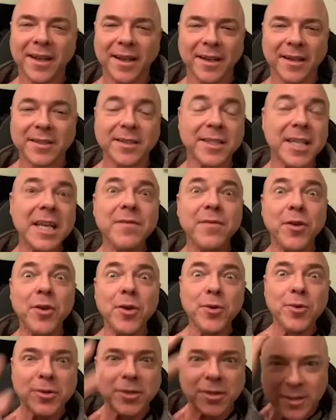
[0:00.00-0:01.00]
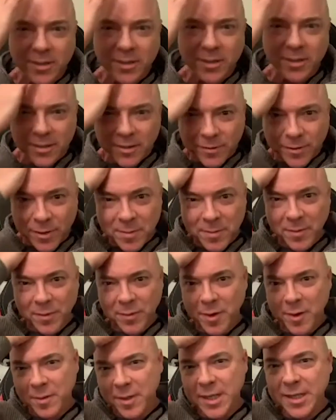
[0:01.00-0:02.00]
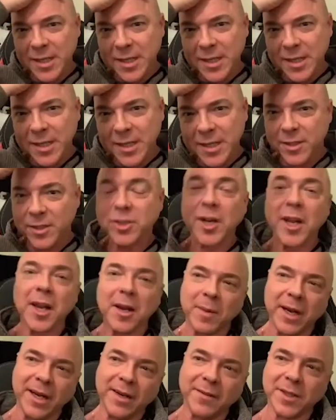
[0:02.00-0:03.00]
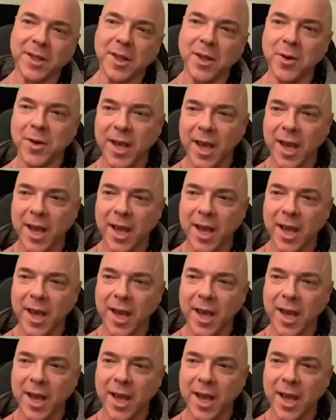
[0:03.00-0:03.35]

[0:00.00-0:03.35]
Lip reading: Steve Hughes from he's Australian but he lives in the UK.